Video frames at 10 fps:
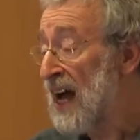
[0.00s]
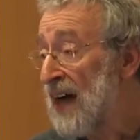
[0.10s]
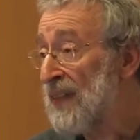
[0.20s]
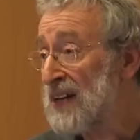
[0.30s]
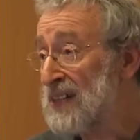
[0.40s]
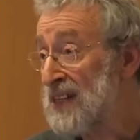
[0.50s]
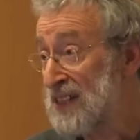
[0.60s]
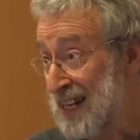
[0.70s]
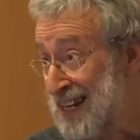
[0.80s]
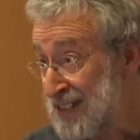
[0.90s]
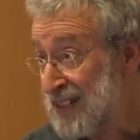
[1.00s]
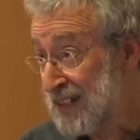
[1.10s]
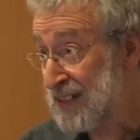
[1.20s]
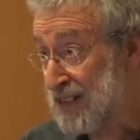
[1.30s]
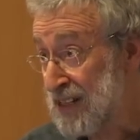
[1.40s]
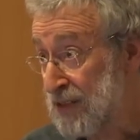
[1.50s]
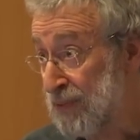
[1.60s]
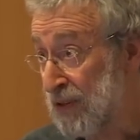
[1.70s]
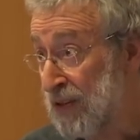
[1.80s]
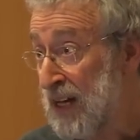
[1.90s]
and that data isn't
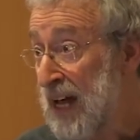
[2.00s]
accessible